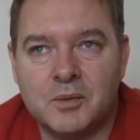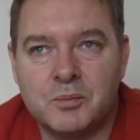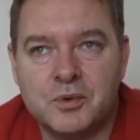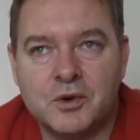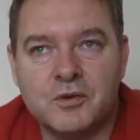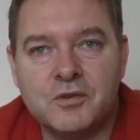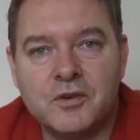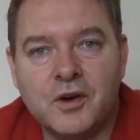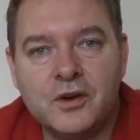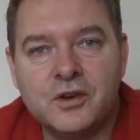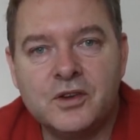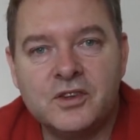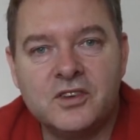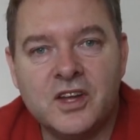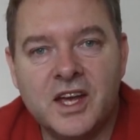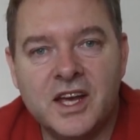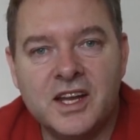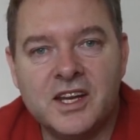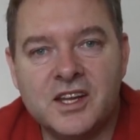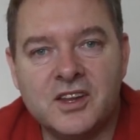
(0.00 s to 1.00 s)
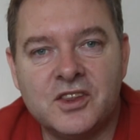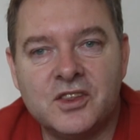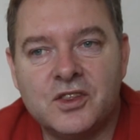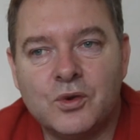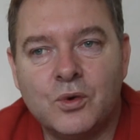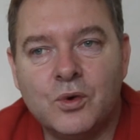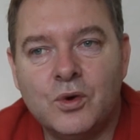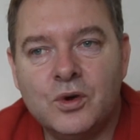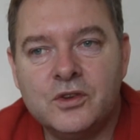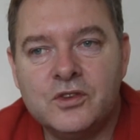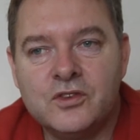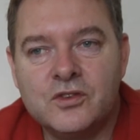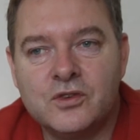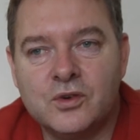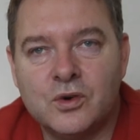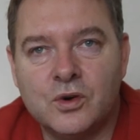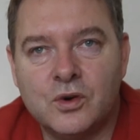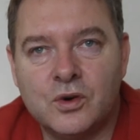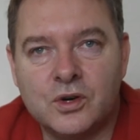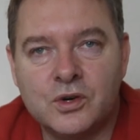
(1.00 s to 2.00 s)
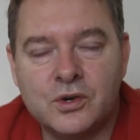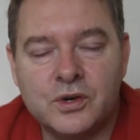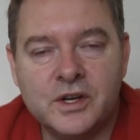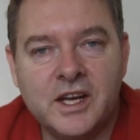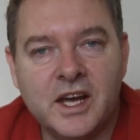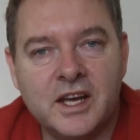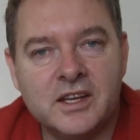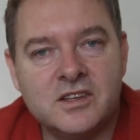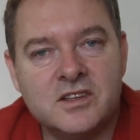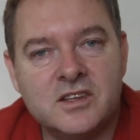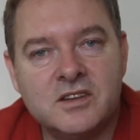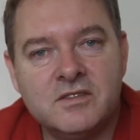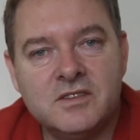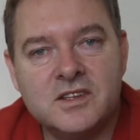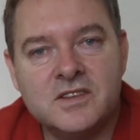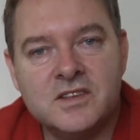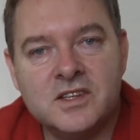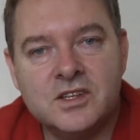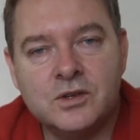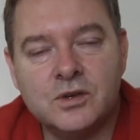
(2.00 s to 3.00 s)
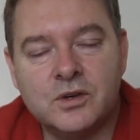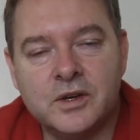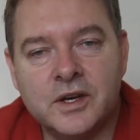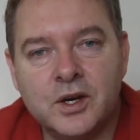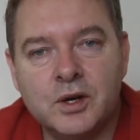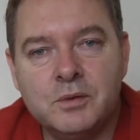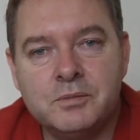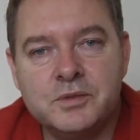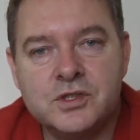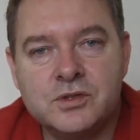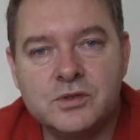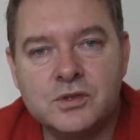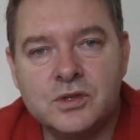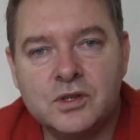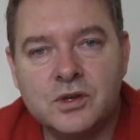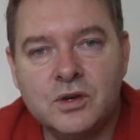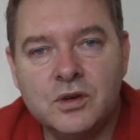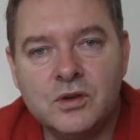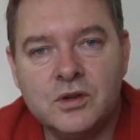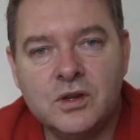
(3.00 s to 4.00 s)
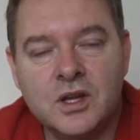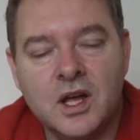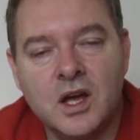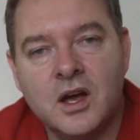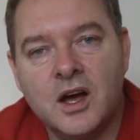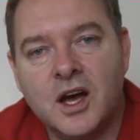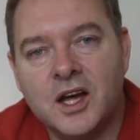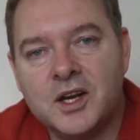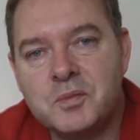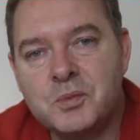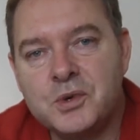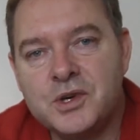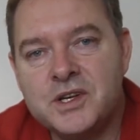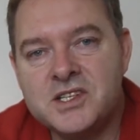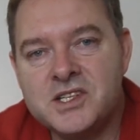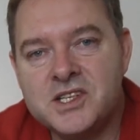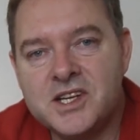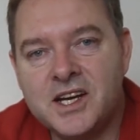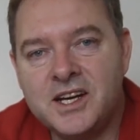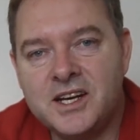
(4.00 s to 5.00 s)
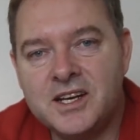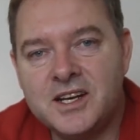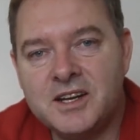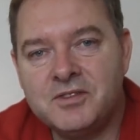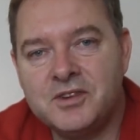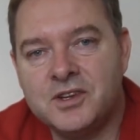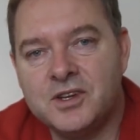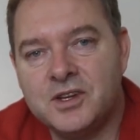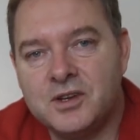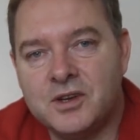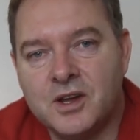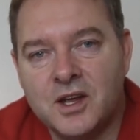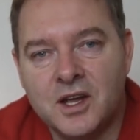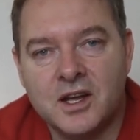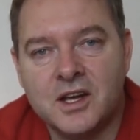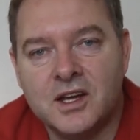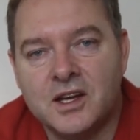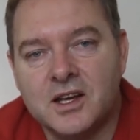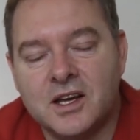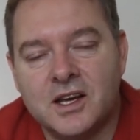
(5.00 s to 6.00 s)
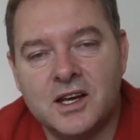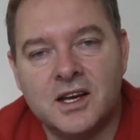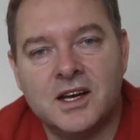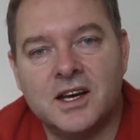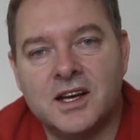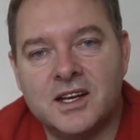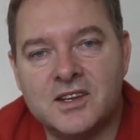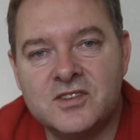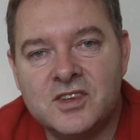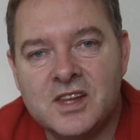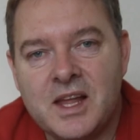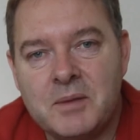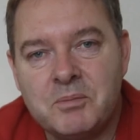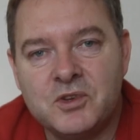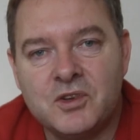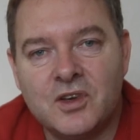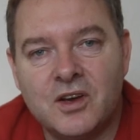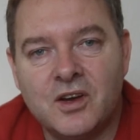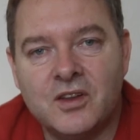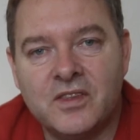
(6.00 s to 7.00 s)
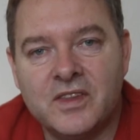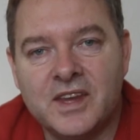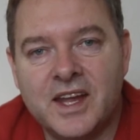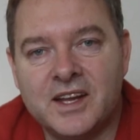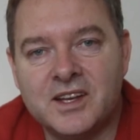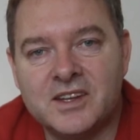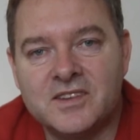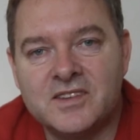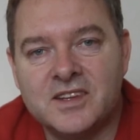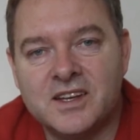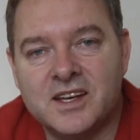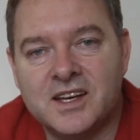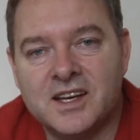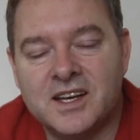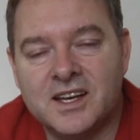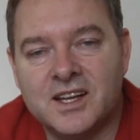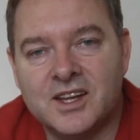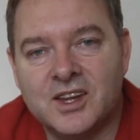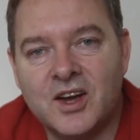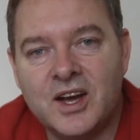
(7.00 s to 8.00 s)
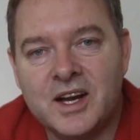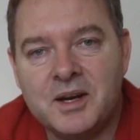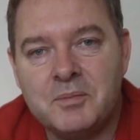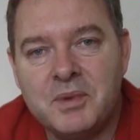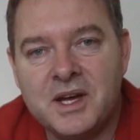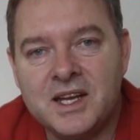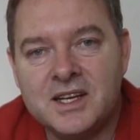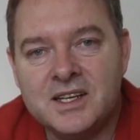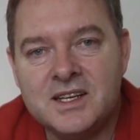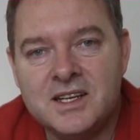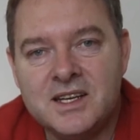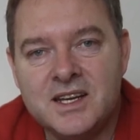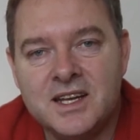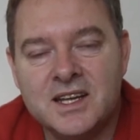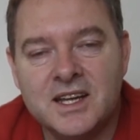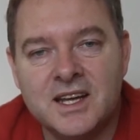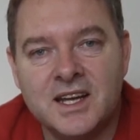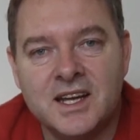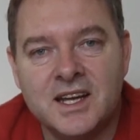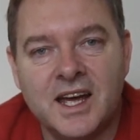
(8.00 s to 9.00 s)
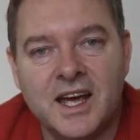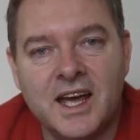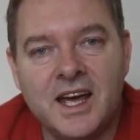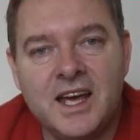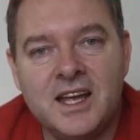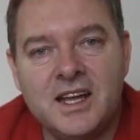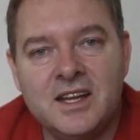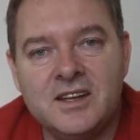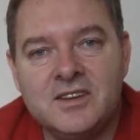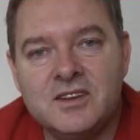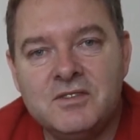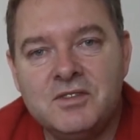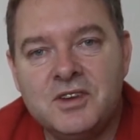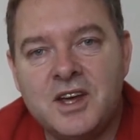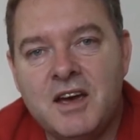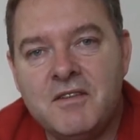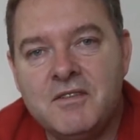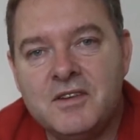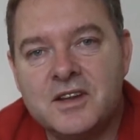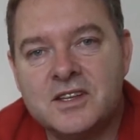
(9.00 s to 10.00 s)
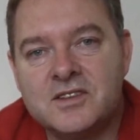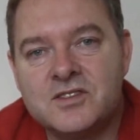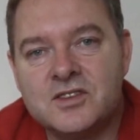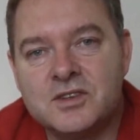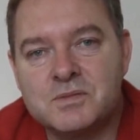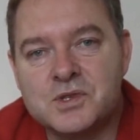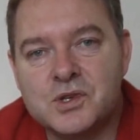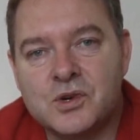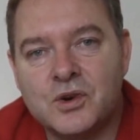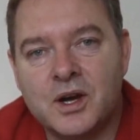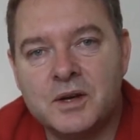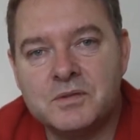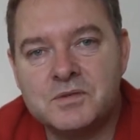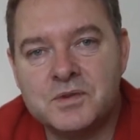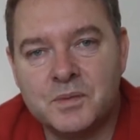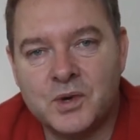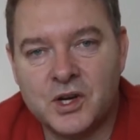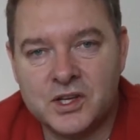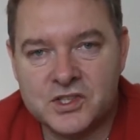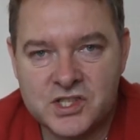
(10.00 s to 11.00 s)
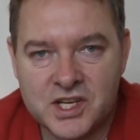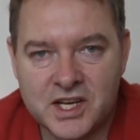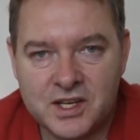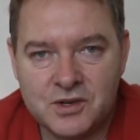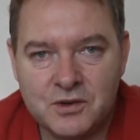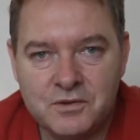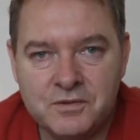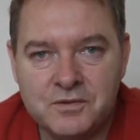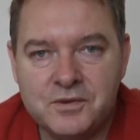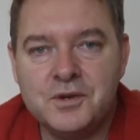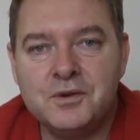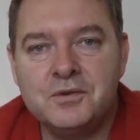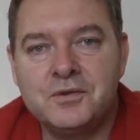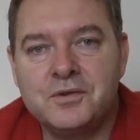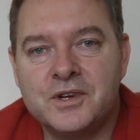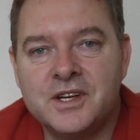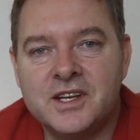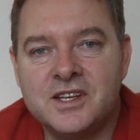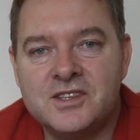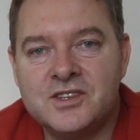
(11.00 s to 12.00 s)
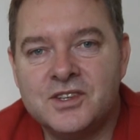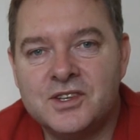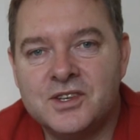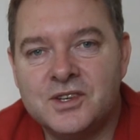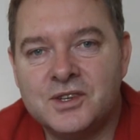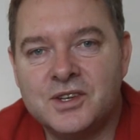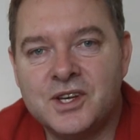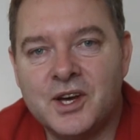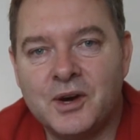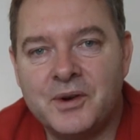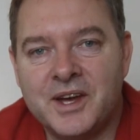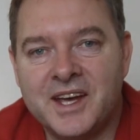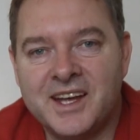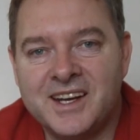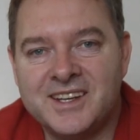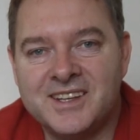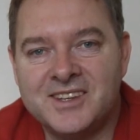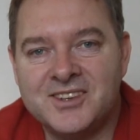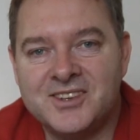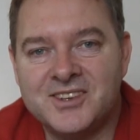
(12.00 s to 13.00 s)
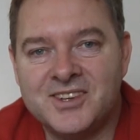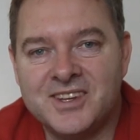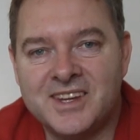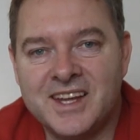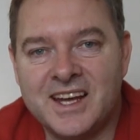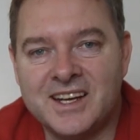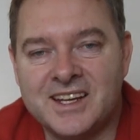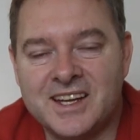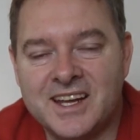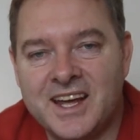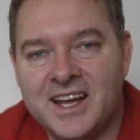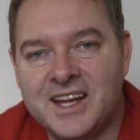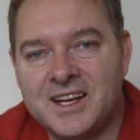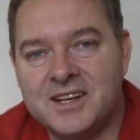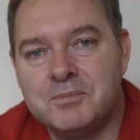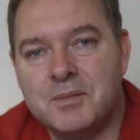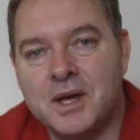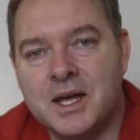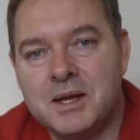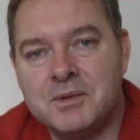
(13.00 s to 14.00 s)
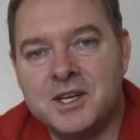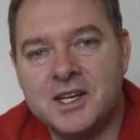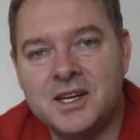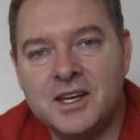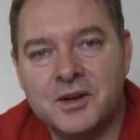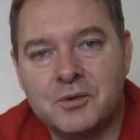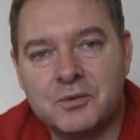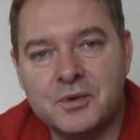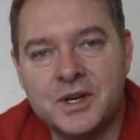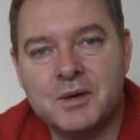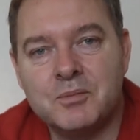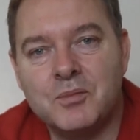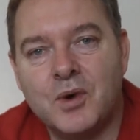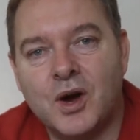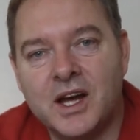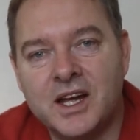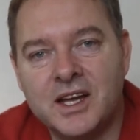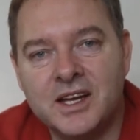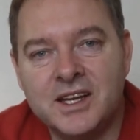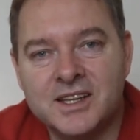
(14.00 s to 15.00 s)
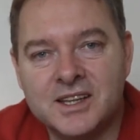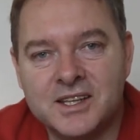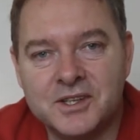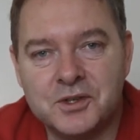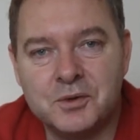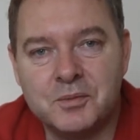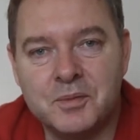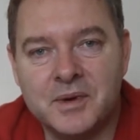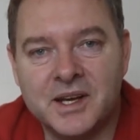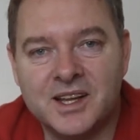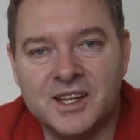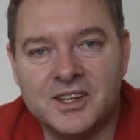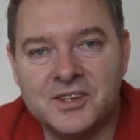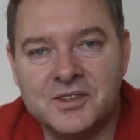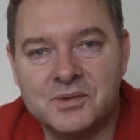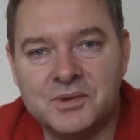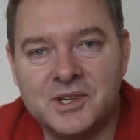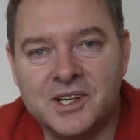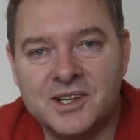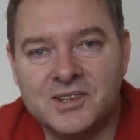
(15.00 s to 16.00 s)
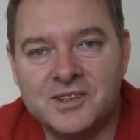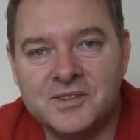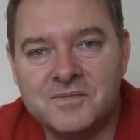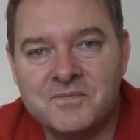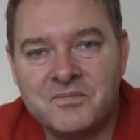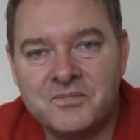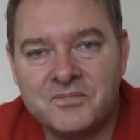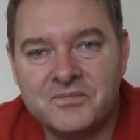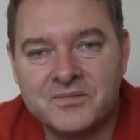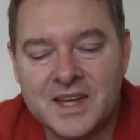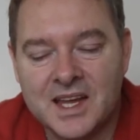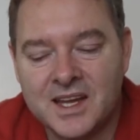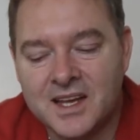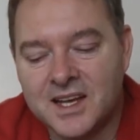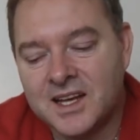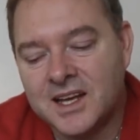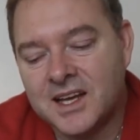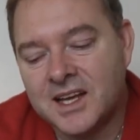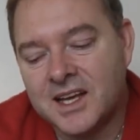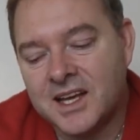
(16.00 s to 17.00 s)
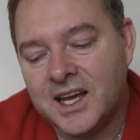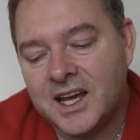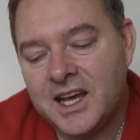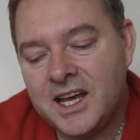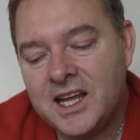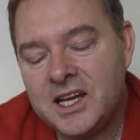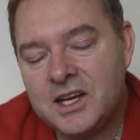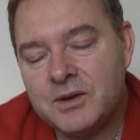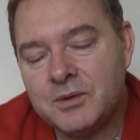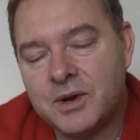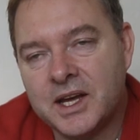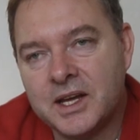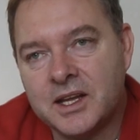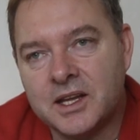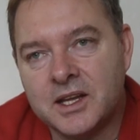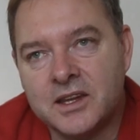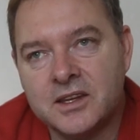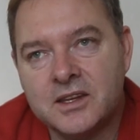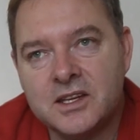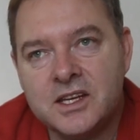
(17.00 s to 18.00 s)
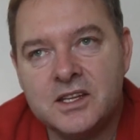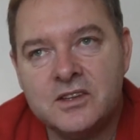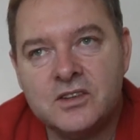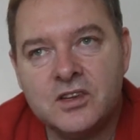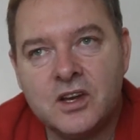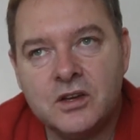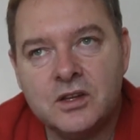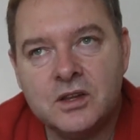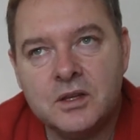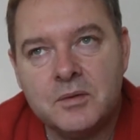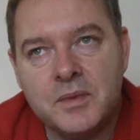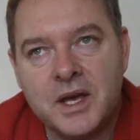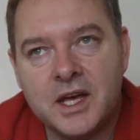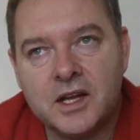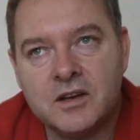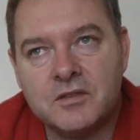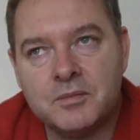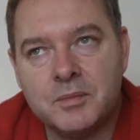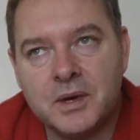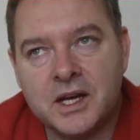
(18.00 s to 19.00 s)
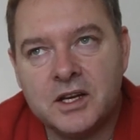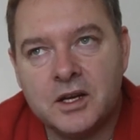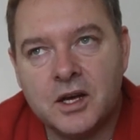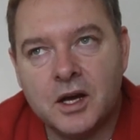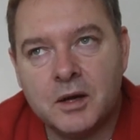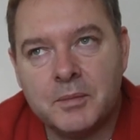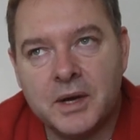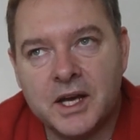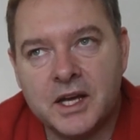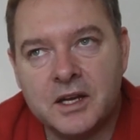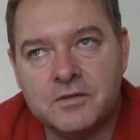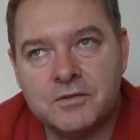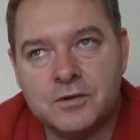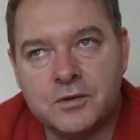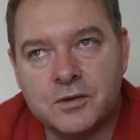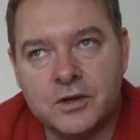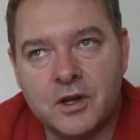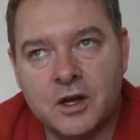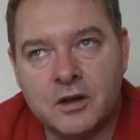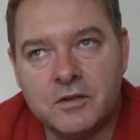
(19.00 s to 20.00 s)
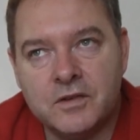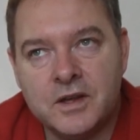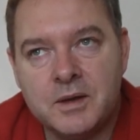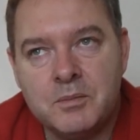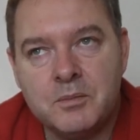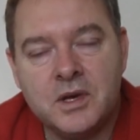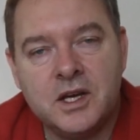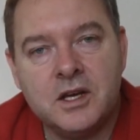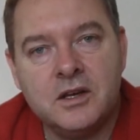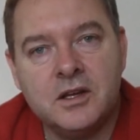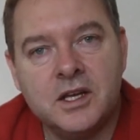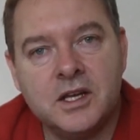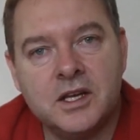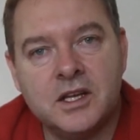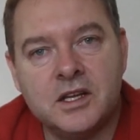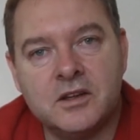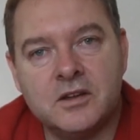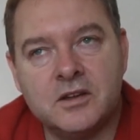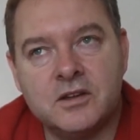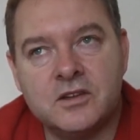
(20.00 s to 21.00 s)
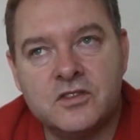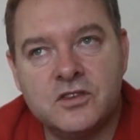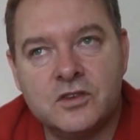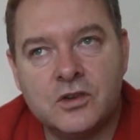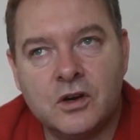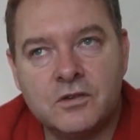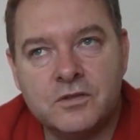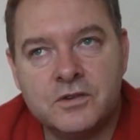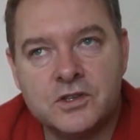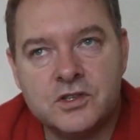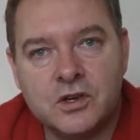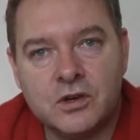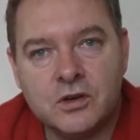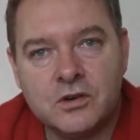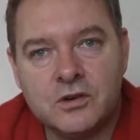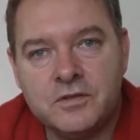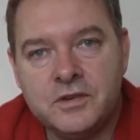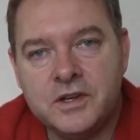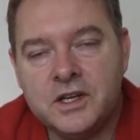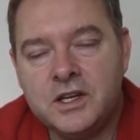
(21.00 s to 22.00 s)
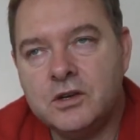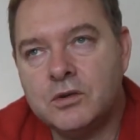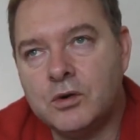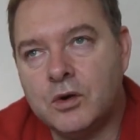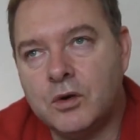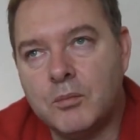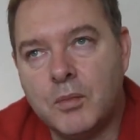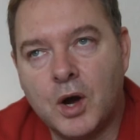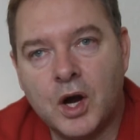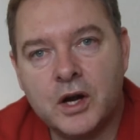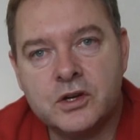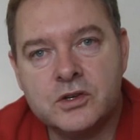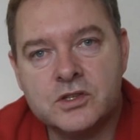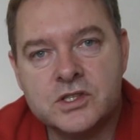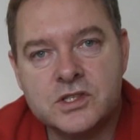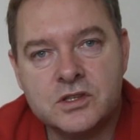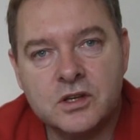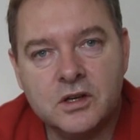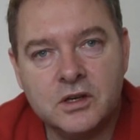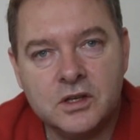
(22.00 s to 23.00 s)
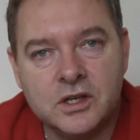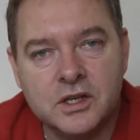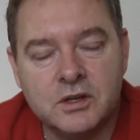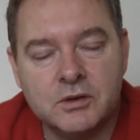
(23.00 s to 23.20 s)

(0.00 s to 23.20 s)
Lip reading: provoked any thoughts or creativity or helped you at all, I'd appreciate it if you slapped on that like button. And if you haven't subscribed to my channel, feel free to go ahead and do that and maybe ring my little bell as well. Anyway, the total amount of money I made for November in stock photography or microstock